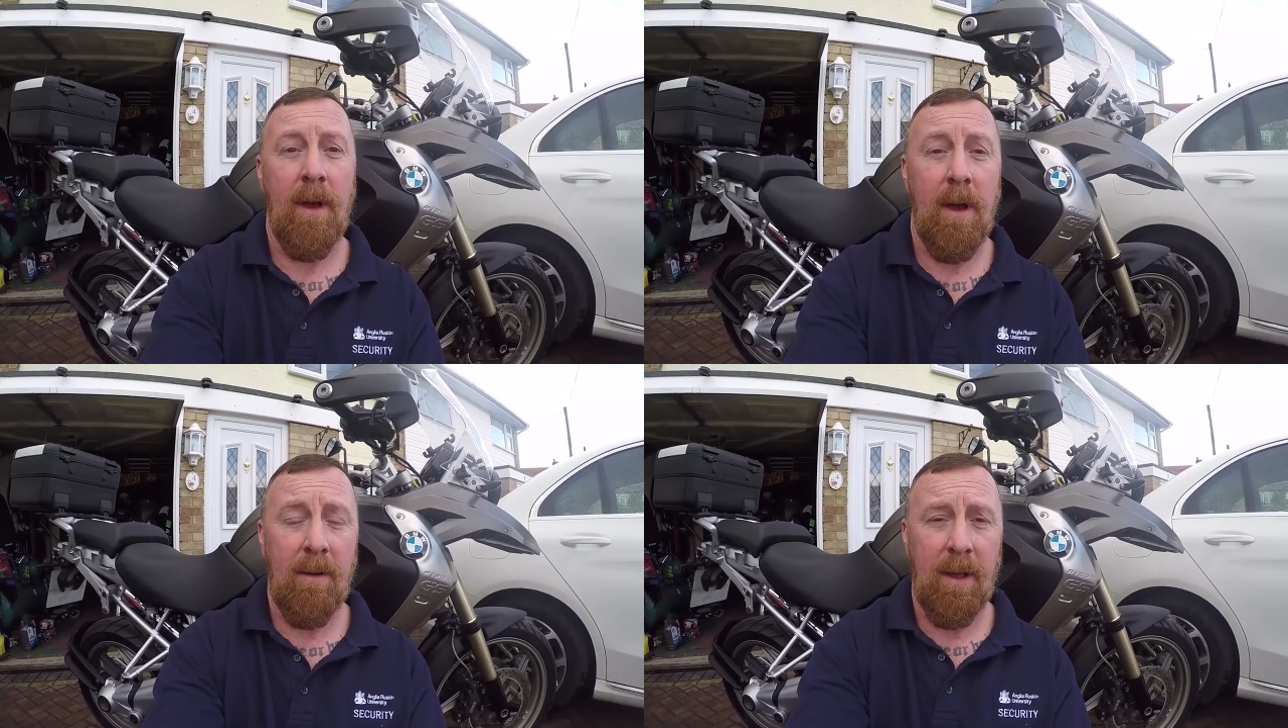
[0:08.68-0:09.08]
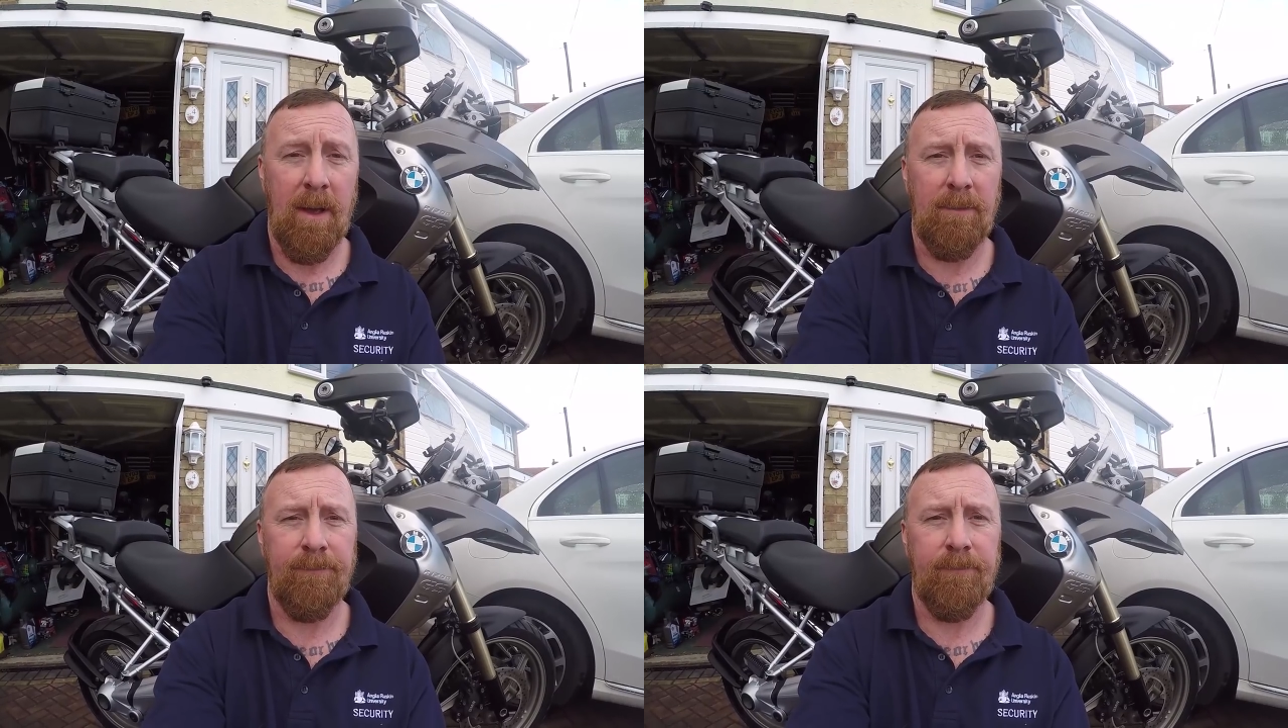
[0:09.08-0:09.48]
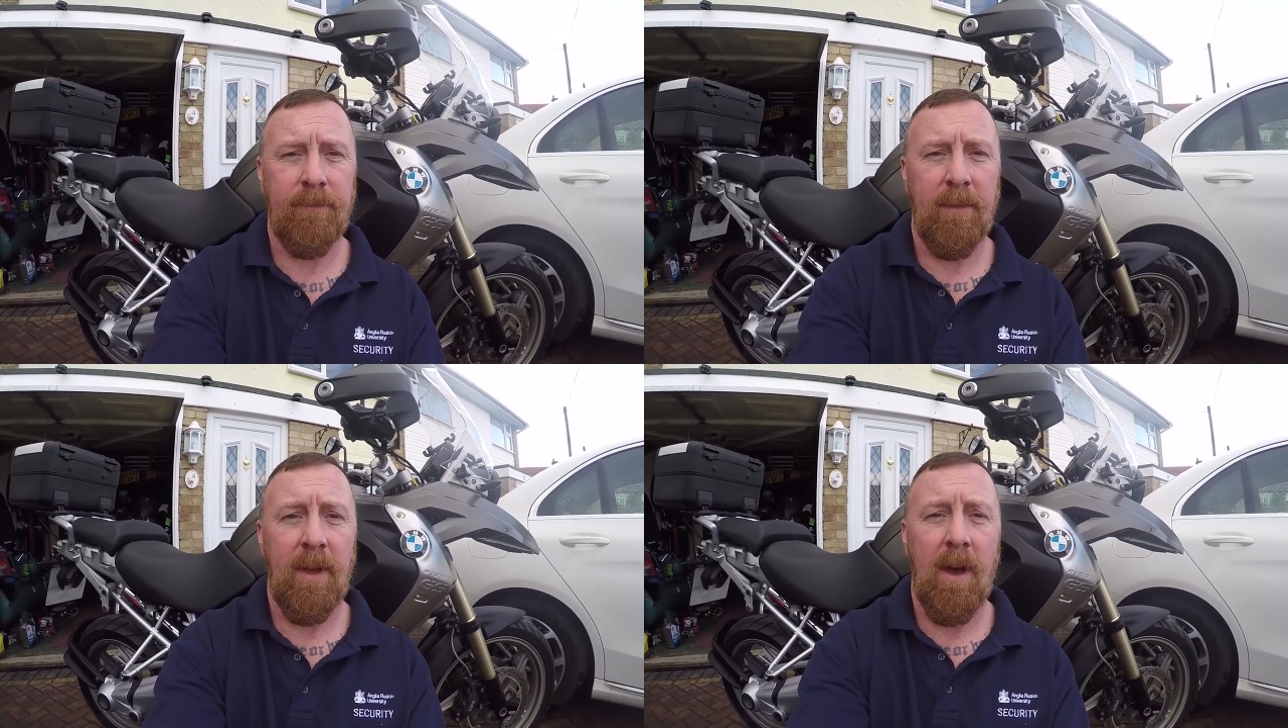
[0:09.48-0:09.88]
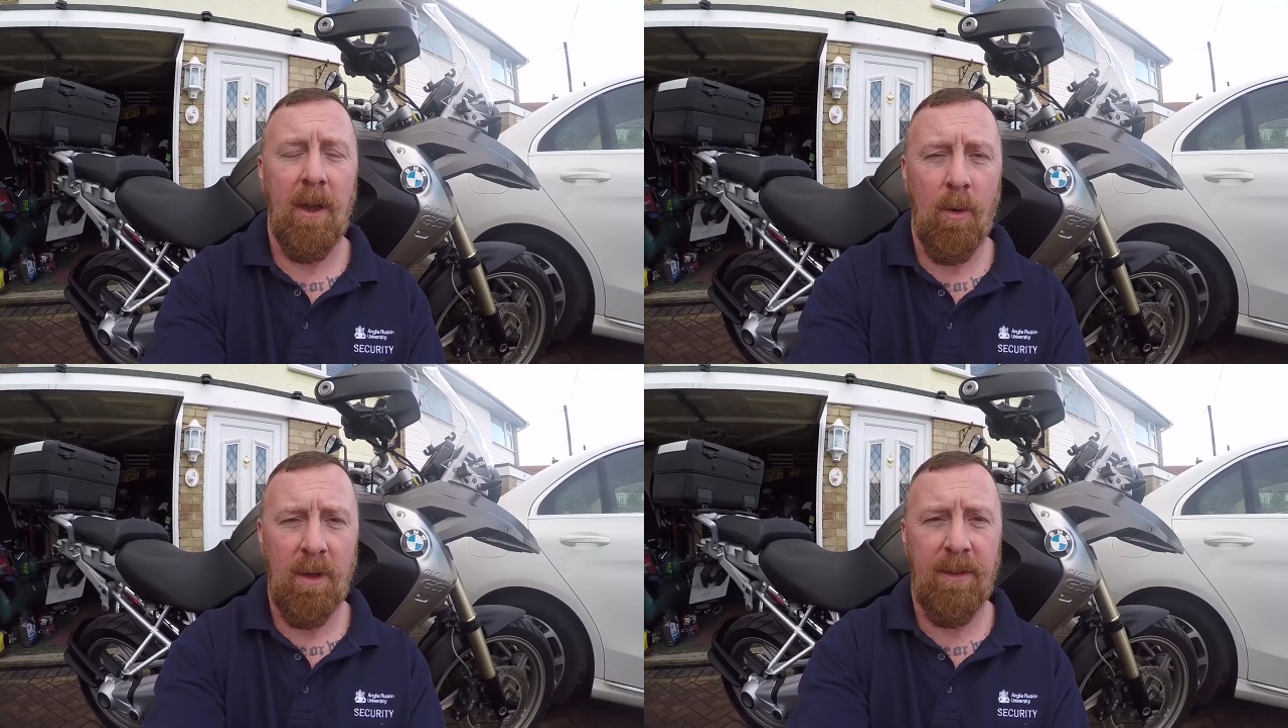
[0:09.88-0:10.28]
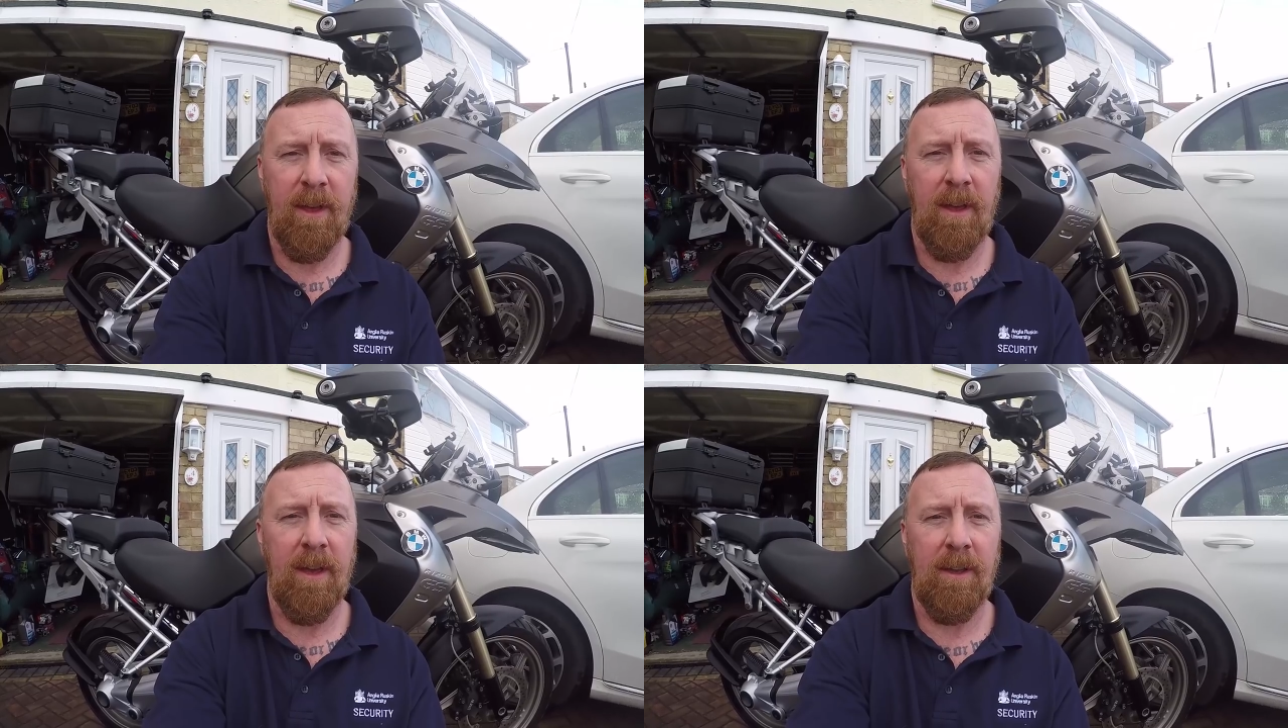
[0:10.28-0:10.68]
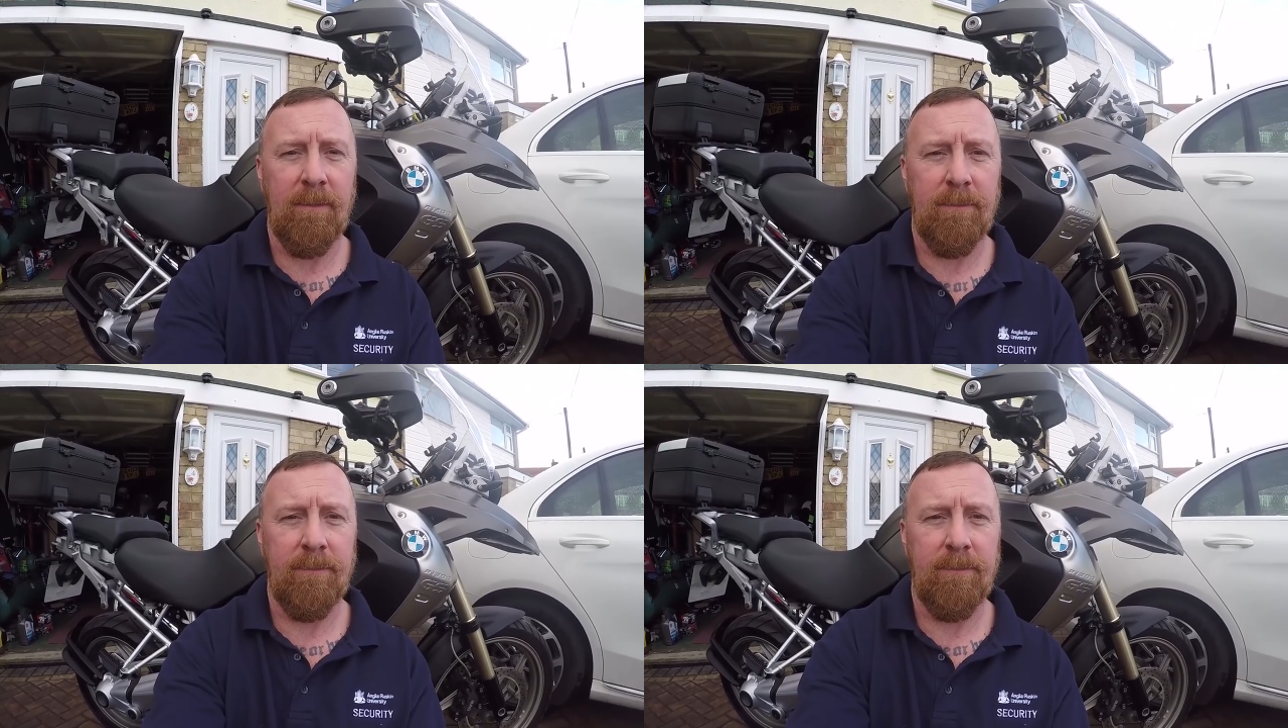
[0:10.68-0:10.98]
Okay, I know what you're thinking.